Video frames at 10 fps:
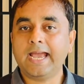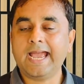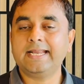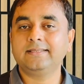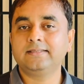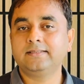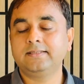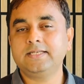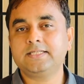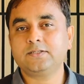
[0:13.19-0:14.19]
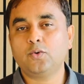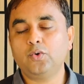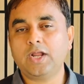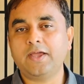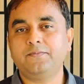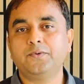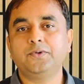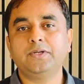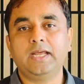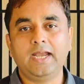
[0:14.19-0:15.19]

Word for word: and this old iPhone